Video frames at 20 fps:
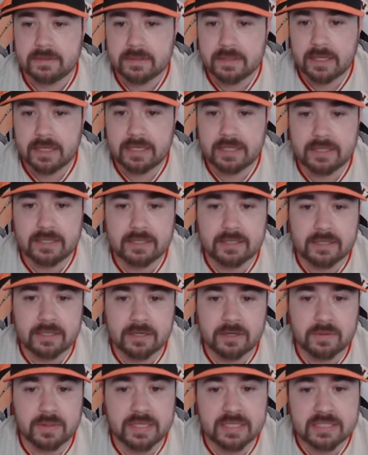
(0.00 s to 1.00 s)

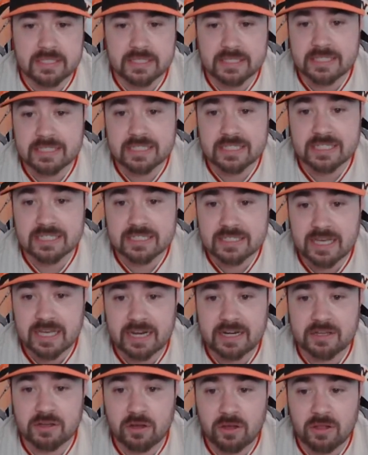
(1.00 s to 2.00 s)
it's an
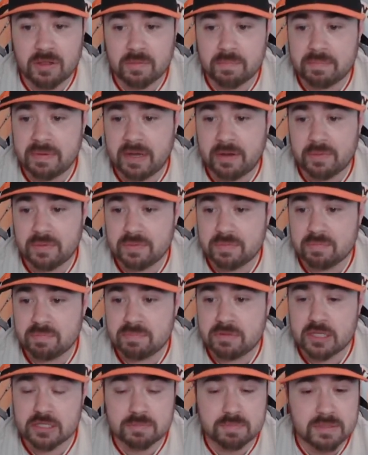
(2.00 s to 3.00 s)
exciting call up now.
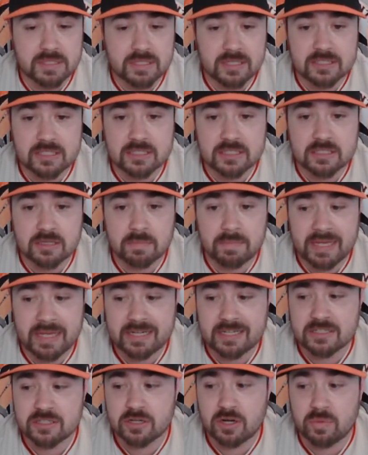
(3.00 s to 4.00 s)
Just because his command
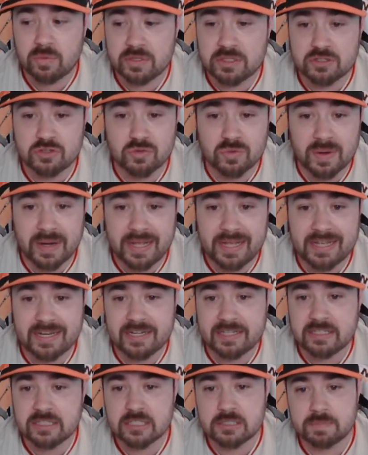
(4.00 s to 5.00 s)
isn't always great,
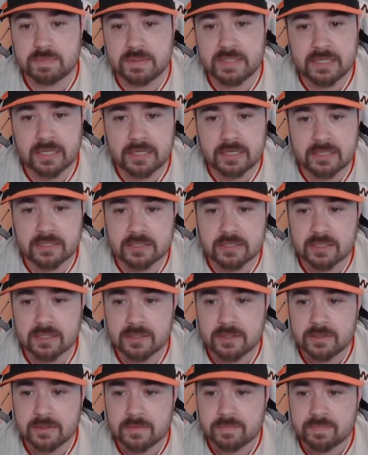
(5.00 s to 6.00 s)
and just because
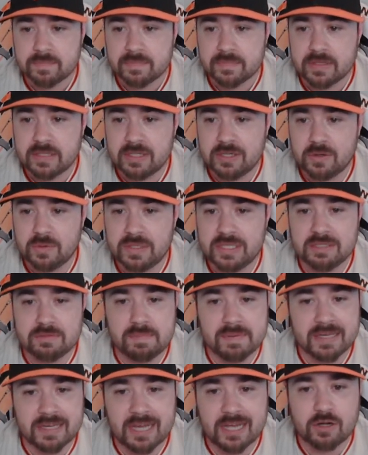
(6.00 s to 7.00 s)
he's
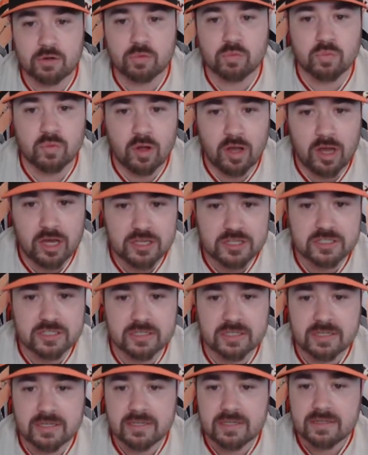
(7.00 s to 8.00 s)
been kind of rushed.
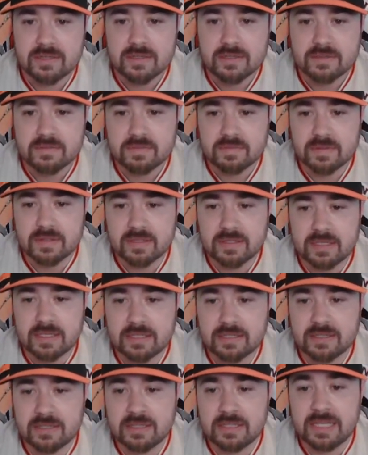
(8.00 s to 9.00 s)

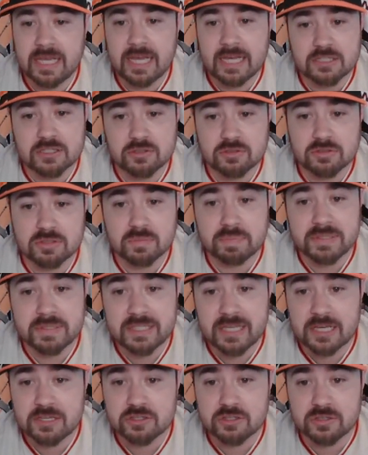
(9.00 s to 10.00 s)
Yes, there's the
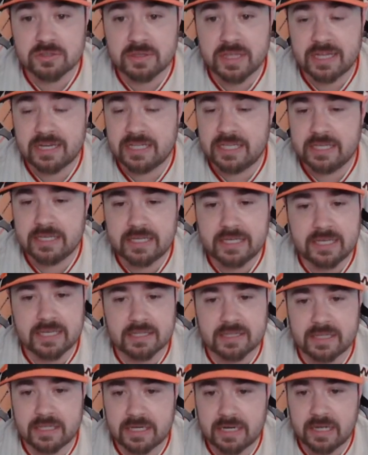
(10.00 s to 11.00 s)
potential that he could
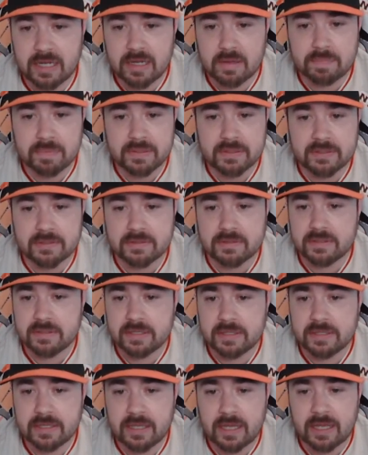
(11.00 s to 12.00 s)
get lit up, and
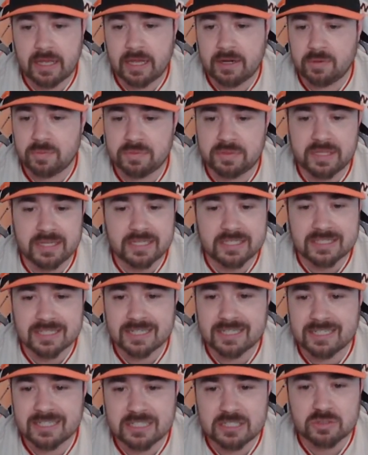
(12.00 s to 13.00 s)
I don't think it's
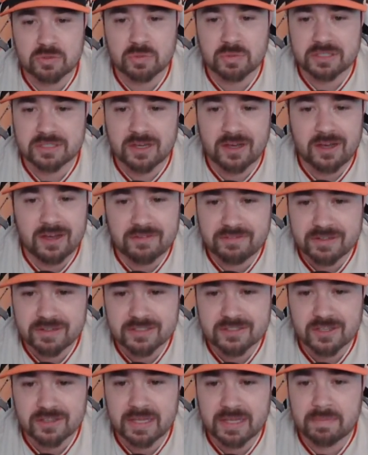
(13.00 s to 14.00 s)
going to destroy his
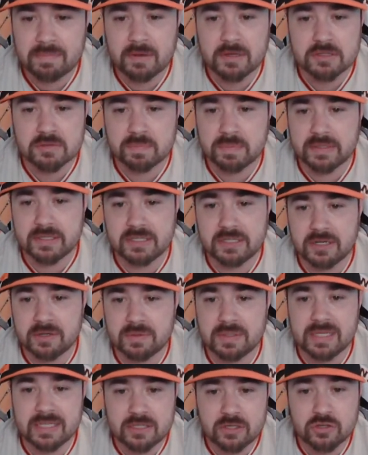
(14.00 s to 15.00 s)
confidence all that much. But
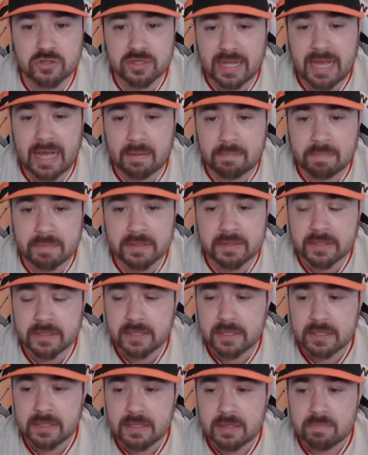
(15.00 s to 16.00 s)
it could happen.
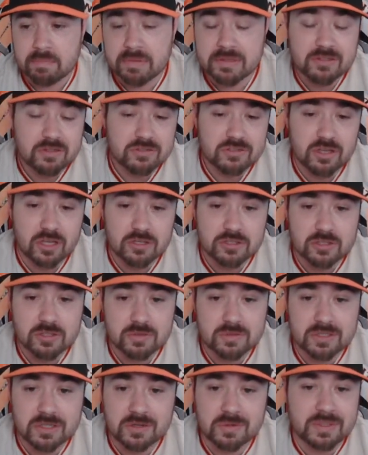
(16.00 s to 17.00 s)
But there's also
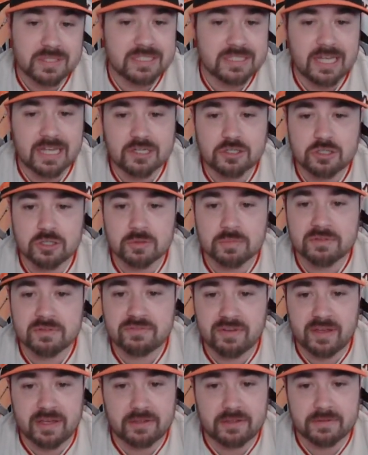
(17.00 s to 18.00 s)
he's not doomed to
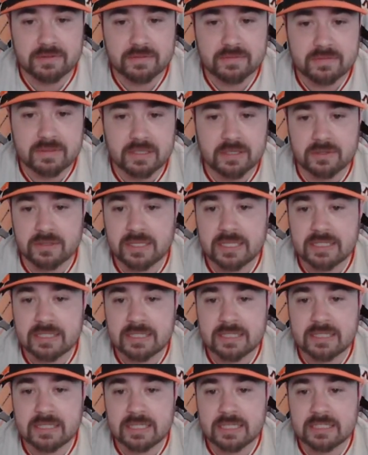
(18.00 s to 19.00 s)
fail.
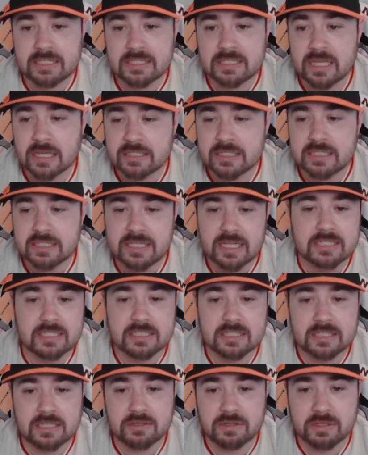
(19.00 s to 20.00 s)
It doesn't
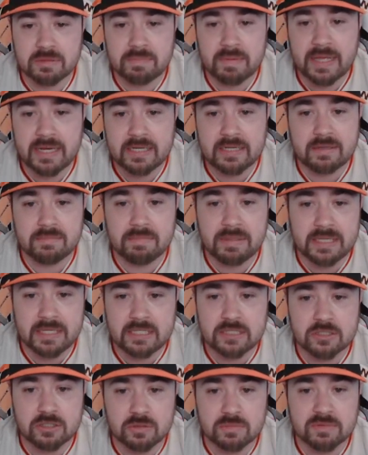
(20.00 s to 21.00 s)
necessarily mean
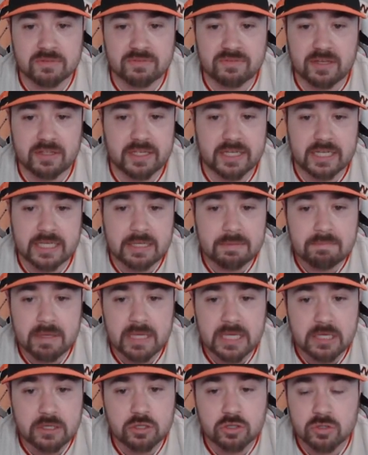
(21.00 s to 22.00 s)
he's doomed to fail. Like
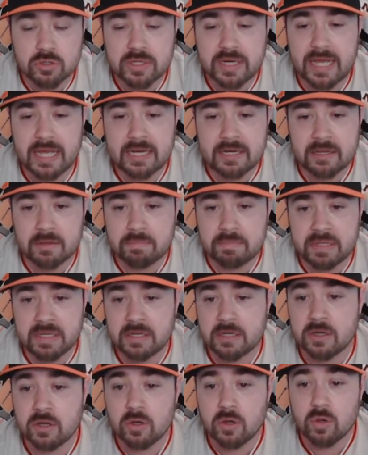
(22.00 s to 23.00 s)
he could end up
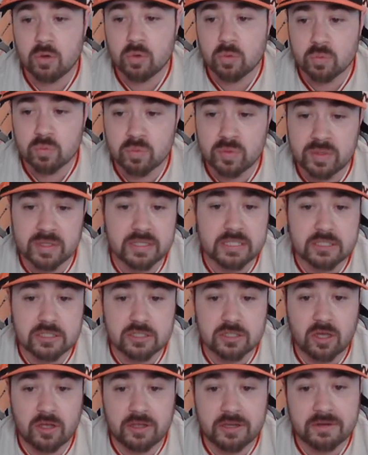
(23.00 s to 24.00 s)
being really
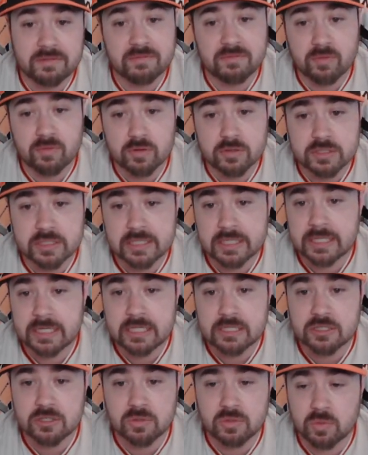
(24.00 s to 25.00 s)
solid and forcing an
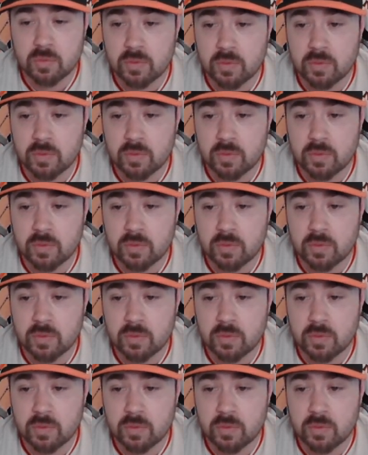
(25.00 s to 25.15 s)
issue to